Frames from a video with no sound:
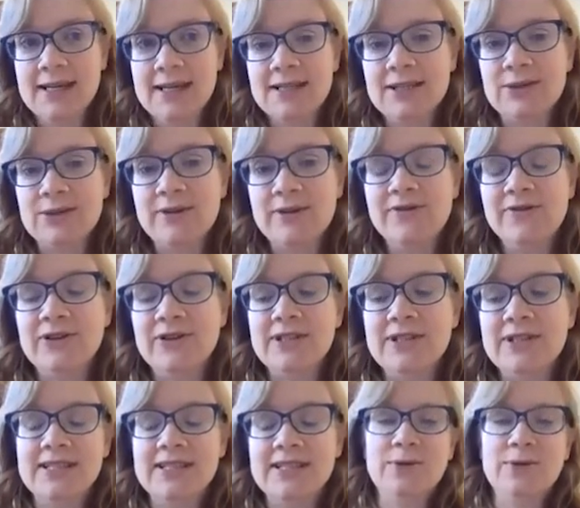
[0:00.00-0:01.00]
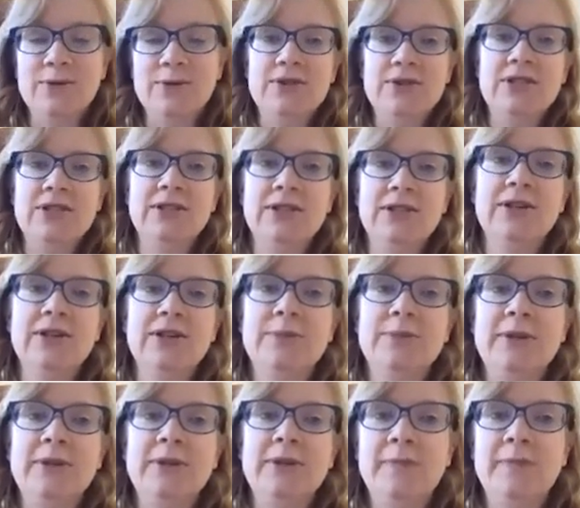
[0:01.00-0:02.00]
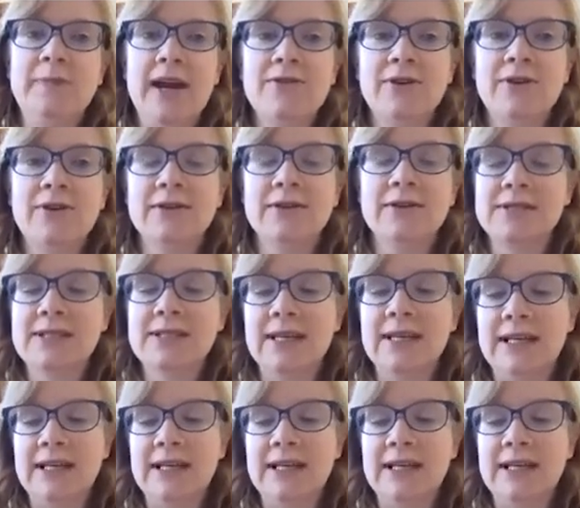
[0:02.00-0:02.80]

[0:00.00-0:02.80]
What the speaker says: So at first, I suppose, to look at a bit of background,